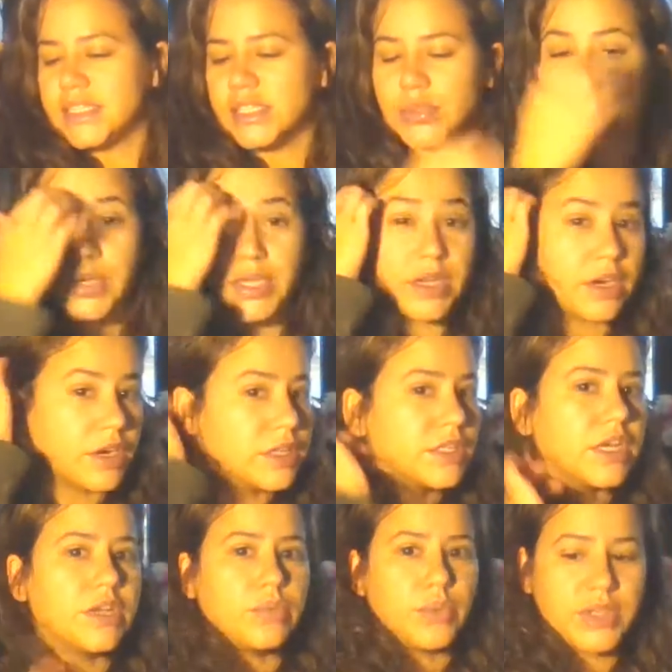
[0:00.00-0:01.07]
since we are
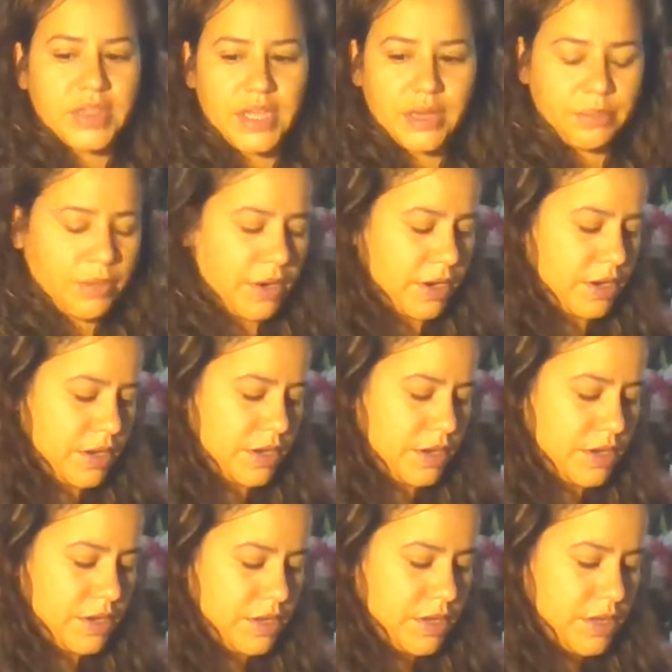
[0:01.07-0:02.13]
done with that
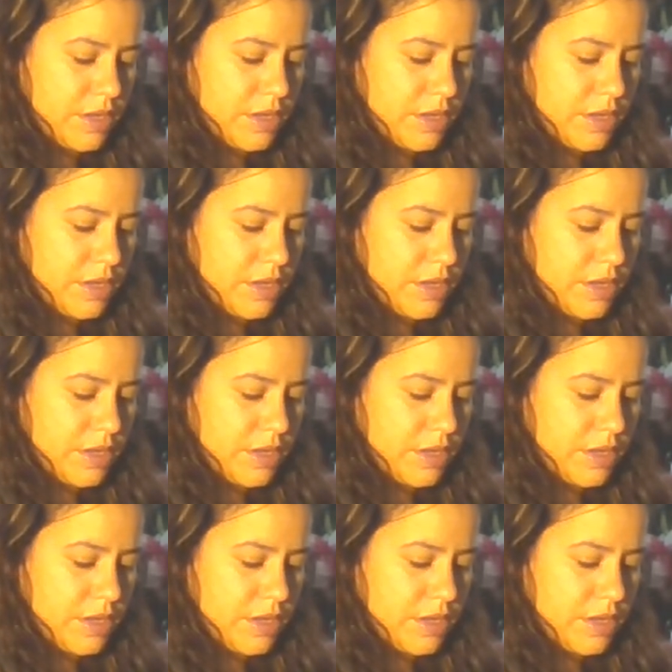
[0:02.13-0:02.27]
part.